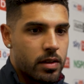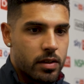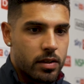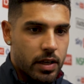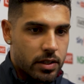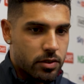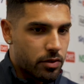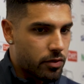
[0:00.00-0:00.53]

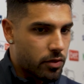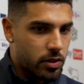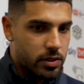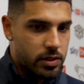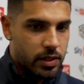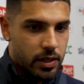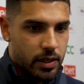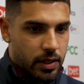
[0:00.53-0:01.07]
Yes, of
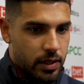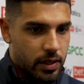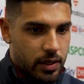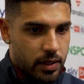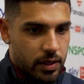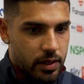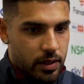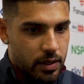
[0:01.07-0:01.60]
course,
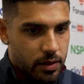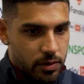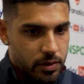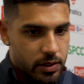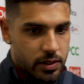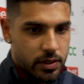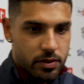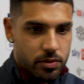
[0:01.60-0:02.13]
uh, we
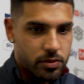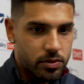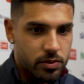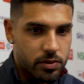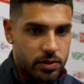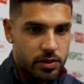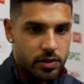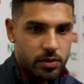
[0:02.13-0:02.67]
needed to,
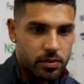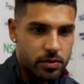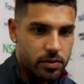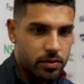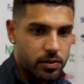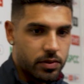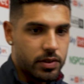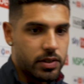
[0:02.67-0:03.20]
to still
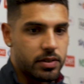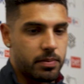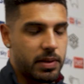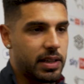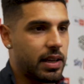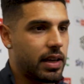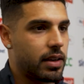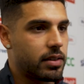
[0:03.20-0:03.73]
with this
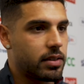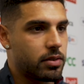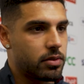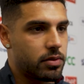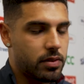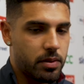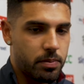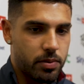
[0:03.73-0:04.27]
mentality,
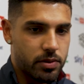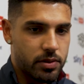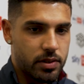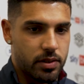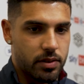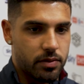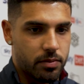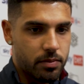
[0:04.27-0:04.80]
with the
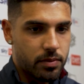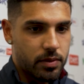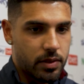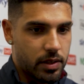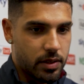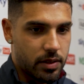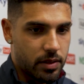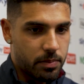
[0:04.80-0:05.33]
positive
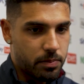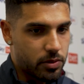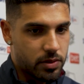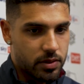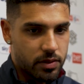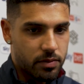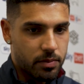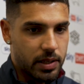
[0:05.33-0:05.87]
the, the
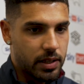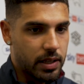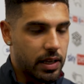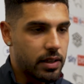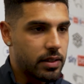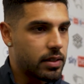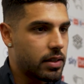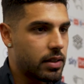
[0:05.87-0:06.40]
positive
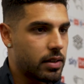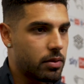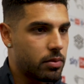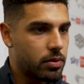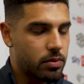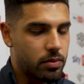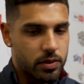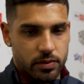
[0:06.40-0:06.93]
mentality. Uh,
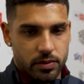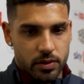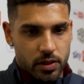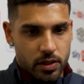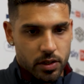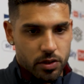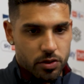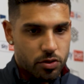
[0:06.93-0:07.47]
we won
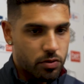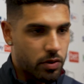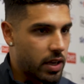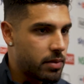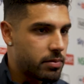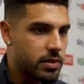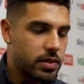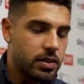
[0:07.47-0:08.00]
two
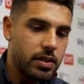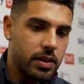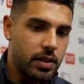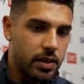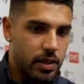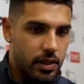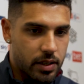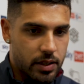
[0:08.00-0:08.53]
games, uh,
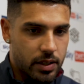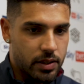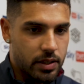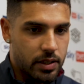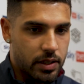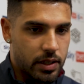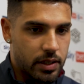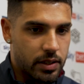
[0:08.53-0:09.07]

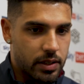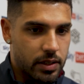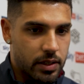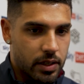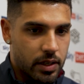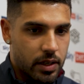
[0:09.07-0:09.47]
and